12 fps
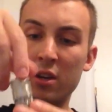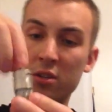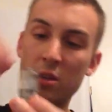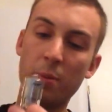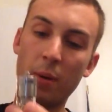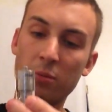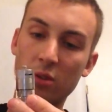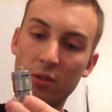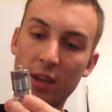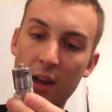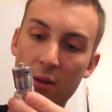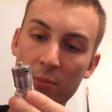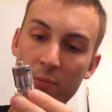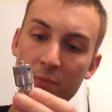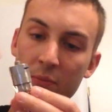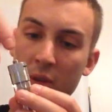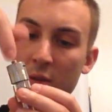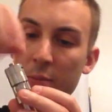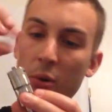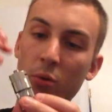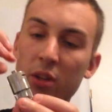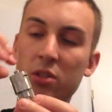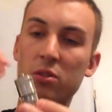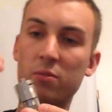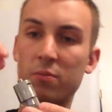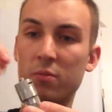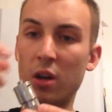Tip upside down, pull this,